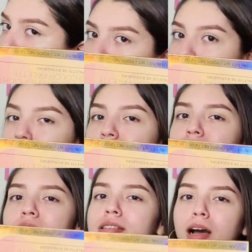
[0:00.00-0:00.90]

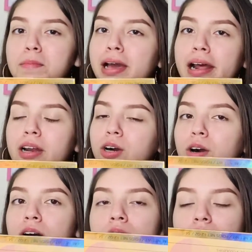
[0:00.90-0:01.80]
foundation is not bad at
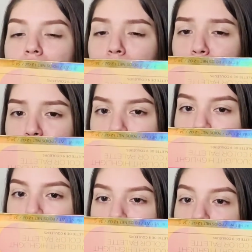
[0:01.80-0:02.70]
all. I would
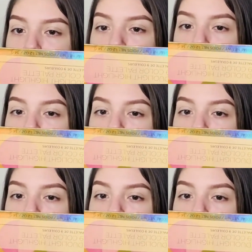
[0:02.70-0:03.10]
really recommend